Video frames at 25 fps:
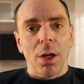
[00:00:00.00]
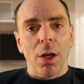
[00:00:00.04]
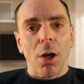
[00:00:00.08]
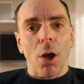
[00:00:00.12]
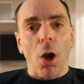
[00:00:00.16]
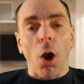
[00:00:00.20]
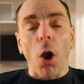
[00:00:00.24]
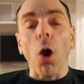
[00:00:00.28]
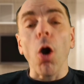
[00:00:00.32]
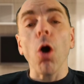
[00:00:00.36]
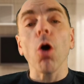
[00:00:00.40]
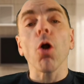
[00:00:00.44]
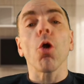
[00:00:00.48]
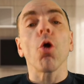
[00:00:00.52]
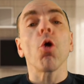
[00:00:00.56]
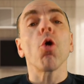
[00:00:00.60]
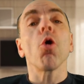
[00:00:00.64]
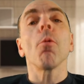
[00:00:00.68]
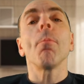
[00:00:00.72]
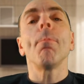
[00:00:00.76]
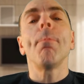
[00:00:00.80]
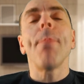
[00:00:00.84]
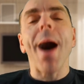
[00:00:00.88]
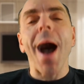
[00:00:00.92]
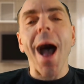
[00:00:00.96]
All her
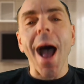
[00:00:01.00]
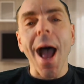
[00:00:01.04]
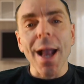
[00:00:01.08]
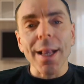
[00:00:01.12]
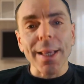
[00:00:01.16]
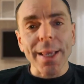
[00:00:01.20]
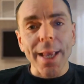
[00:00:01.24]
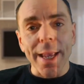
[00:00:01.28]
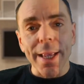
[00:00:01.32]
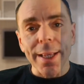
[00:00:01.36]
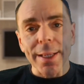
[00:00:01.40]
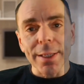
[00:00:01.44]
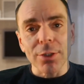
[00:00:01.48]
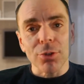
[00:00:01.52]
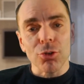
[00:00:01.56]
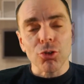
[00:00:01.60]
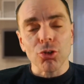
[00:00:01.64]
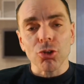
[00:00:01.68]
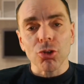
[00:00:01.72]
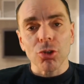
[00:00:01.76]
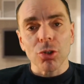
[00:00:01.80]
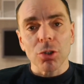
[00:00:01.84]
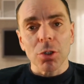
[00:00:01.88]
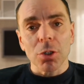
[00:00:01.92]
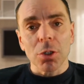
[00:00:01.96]
baggage,
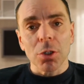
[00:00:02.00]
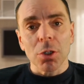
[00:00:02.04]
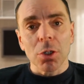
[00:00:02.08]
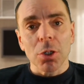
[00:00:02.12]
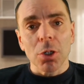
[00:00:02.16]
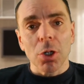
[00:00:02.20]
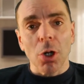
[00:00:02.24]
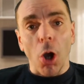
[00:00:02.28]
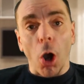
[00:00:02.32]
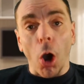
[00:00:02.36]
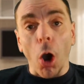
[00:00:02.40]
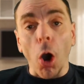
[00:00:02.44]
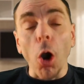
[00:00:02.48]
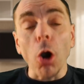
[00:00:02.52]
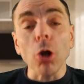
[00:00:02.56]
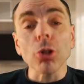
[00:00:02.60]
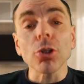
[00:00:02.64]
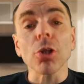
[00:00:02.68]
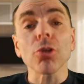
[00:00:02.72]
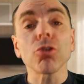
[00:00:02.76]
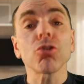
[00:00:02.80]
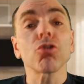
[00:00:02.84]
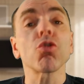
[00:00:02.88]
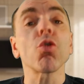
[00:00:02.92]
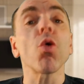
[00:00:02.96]
all
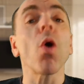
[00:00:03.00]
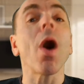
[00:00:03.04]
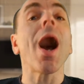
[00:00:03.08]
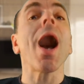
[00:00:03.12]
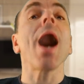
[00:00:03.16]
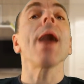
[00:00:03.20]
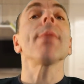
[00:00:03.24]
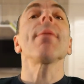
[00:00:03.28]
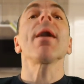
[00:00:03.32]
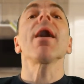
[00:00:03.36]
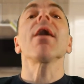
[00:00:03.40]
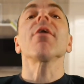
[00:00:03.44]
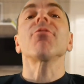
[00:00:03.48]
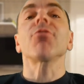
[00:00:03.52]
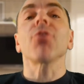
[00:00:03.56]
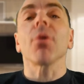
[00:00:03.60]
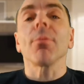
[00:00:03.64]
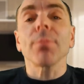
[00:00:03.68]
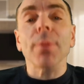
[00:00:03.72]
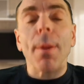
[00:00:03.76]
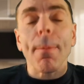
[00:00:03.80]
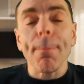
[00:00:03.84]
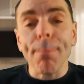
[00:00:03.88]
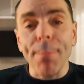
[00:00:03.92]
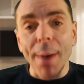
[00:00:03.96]
the drama from
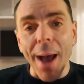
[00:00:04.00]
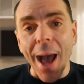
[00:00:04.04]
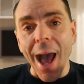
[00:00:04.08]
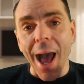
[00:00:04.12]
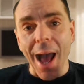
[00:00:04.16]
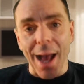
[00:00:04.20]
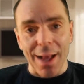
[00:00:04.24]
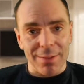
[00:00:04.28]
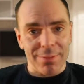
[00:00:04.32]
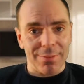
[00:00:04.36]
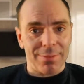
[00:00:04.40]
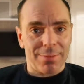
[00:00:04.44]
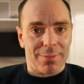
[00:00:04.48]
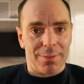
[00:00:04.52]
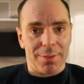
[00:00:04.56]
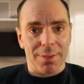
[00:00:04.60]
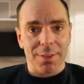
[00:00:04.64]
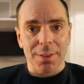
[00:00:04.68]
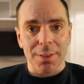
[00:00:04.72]
the past,